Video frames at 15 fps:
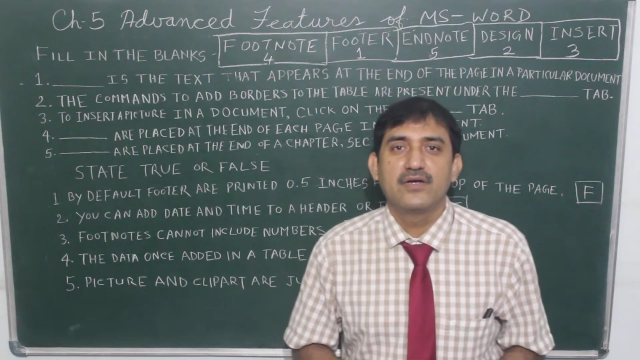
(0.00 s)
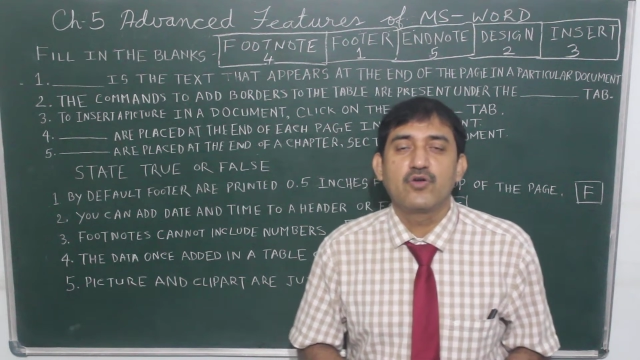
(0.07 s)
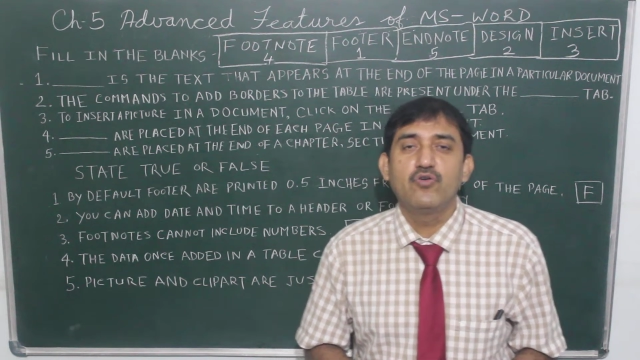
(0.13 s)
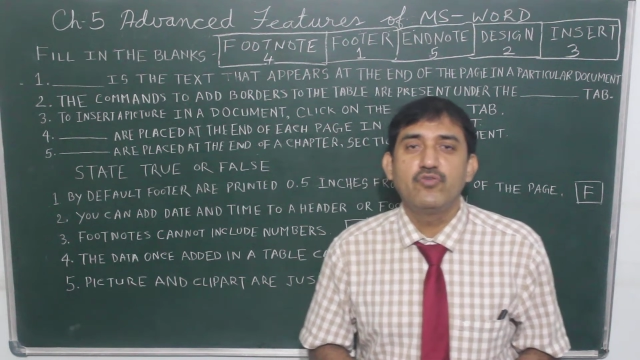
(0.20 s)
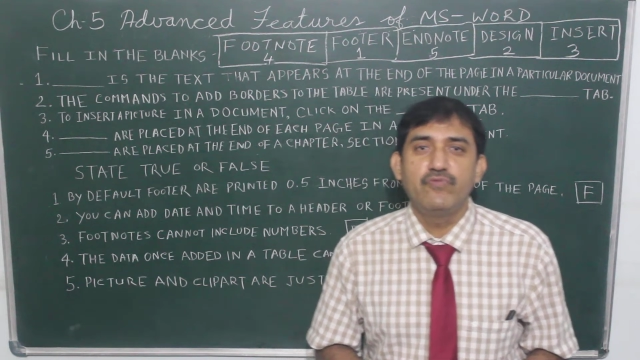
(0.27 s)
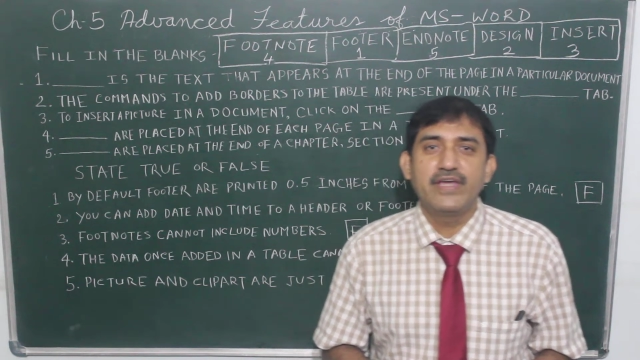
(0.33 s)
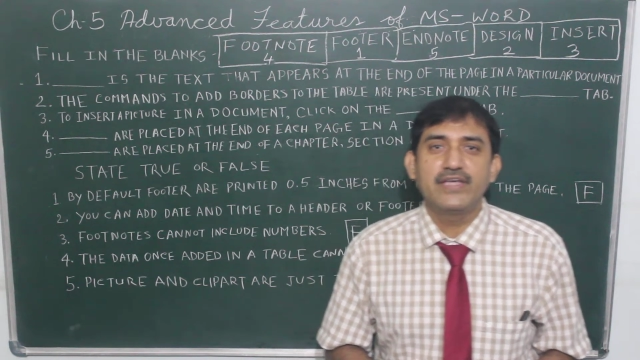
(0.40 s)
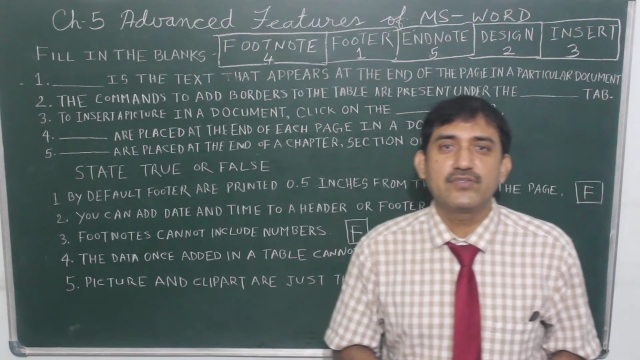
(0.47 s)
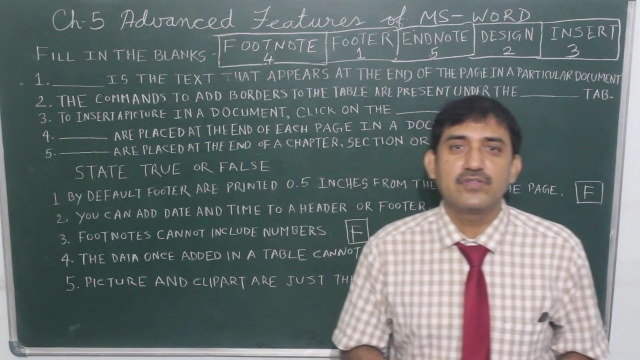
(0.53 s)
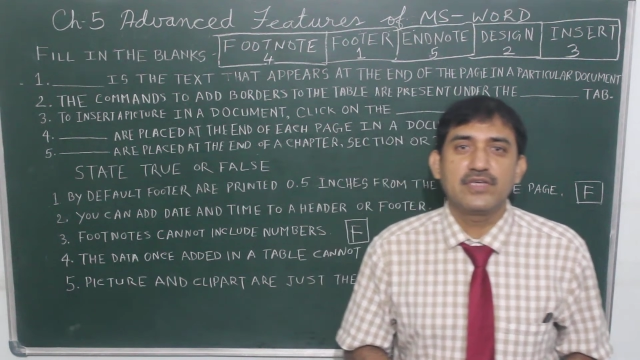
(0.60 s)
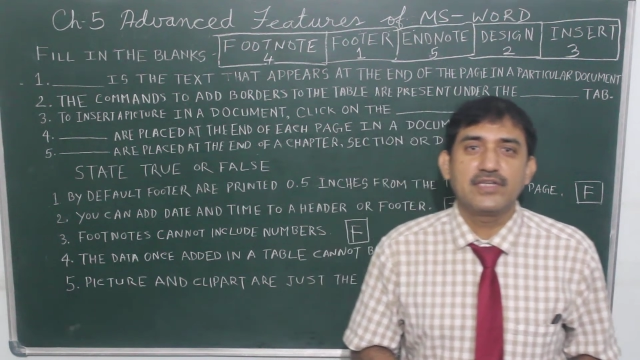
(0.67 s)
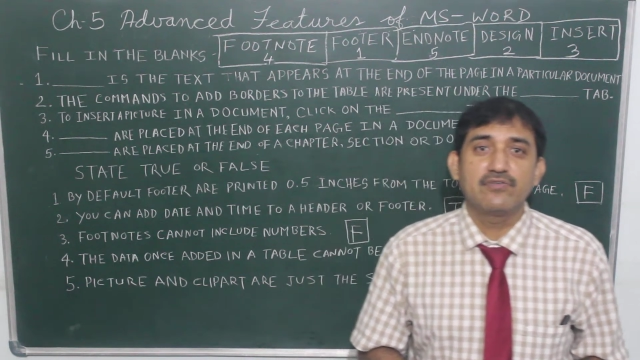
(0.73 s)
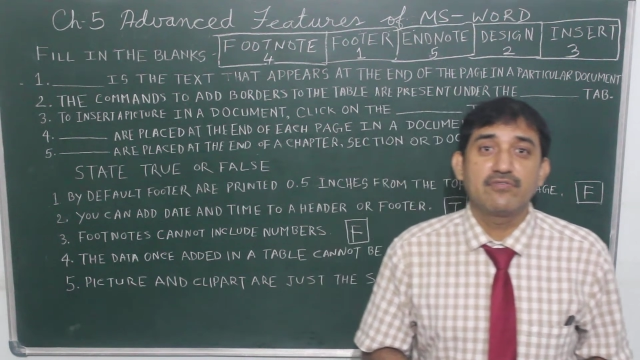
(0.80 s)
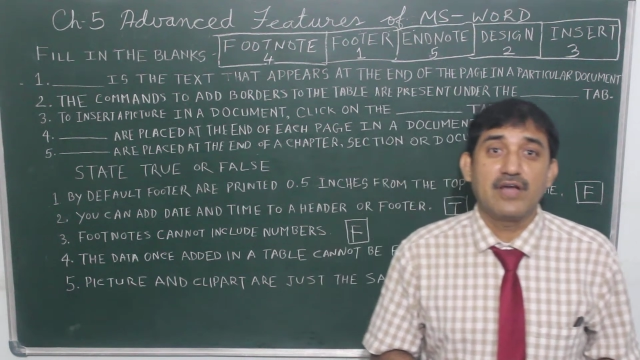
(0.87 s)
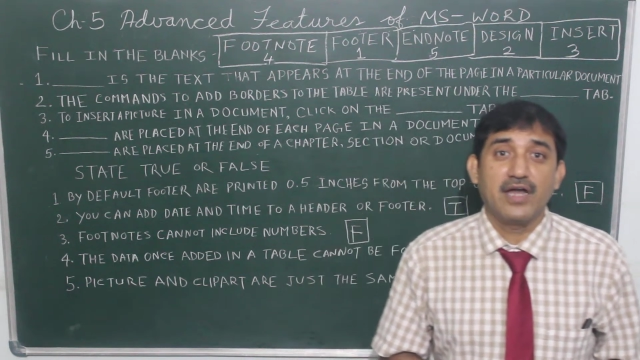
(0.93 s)
good way so
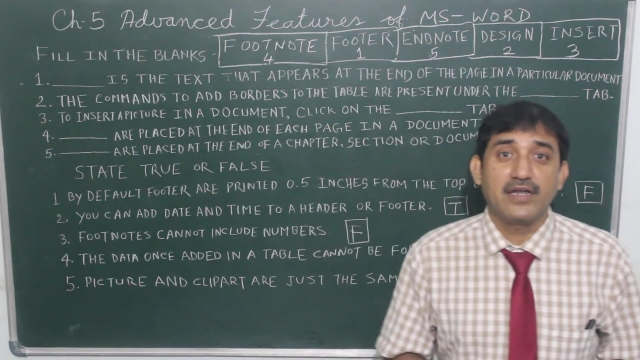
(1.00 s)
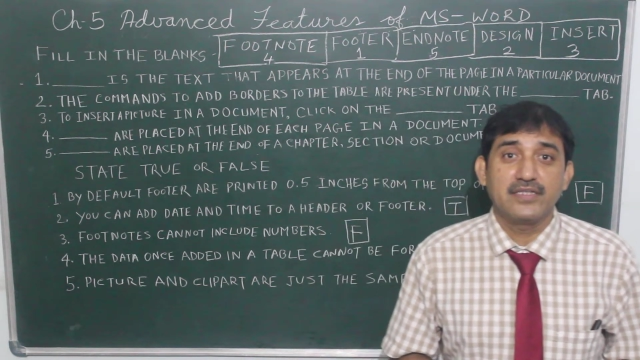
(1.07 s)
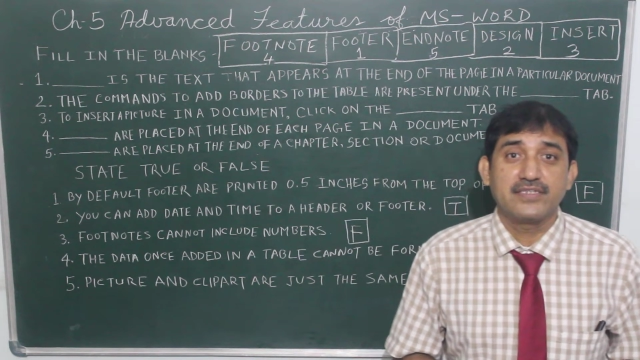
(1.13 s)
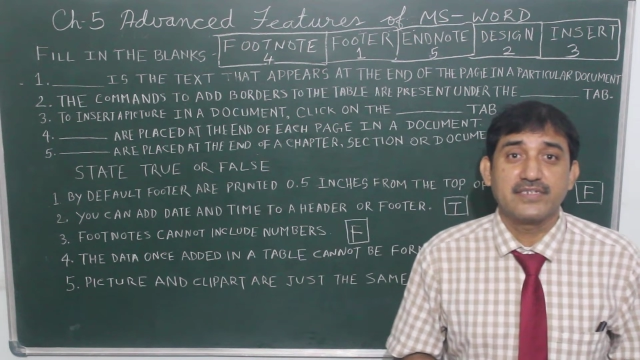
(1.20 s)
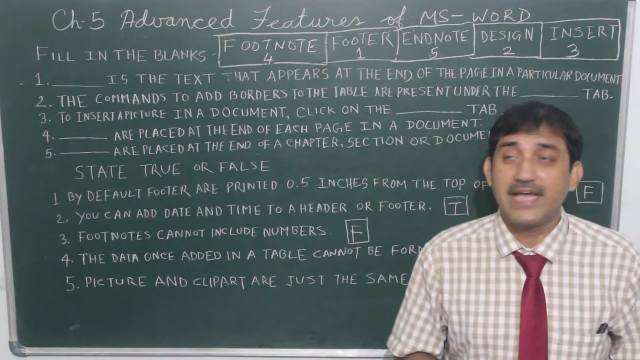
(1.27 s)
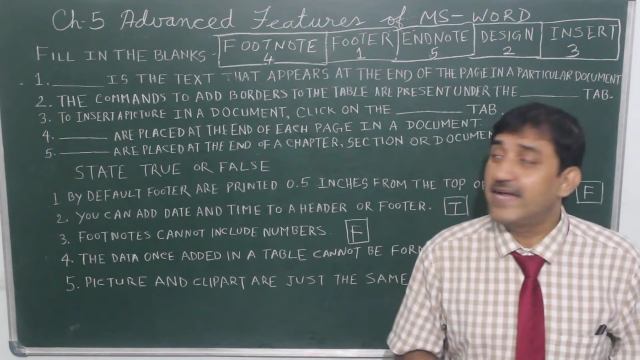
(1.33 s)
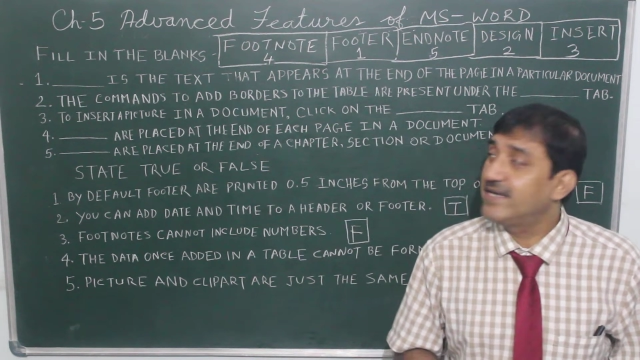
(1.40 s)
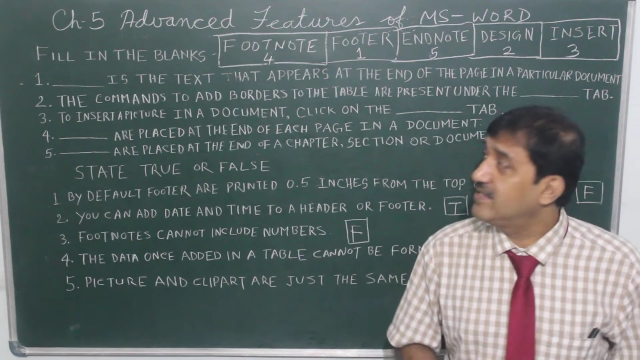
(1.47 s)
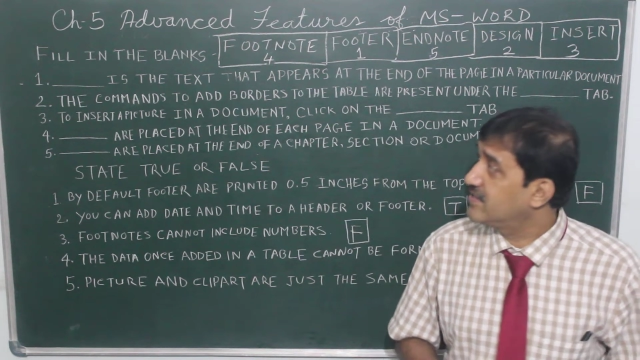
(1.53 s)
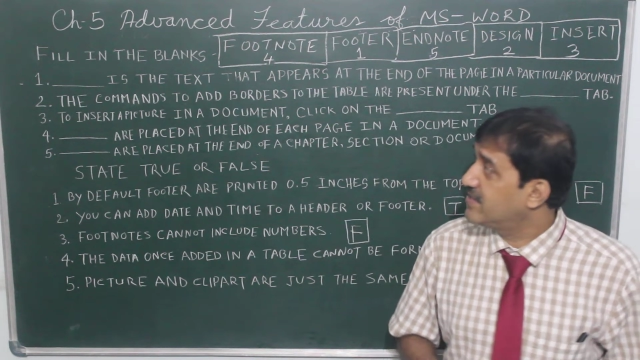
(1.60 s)
that you understand